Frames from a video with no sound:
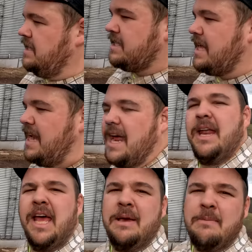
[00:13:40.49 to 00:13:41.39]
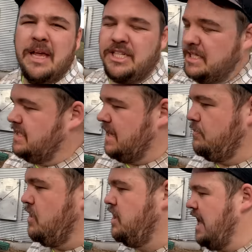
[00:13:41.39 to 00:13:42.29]
I just thought I'd mention
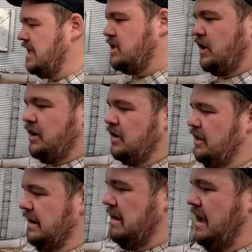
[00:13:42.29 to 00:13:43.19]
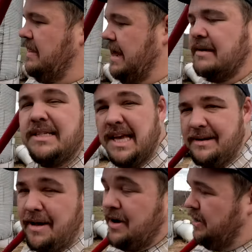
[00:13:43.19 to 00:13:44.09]
something. You guys heard earlier on that I was thinking
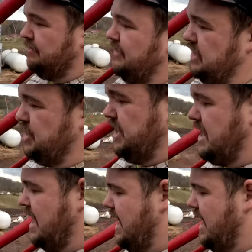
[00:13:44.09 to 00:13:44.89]
about going fishing.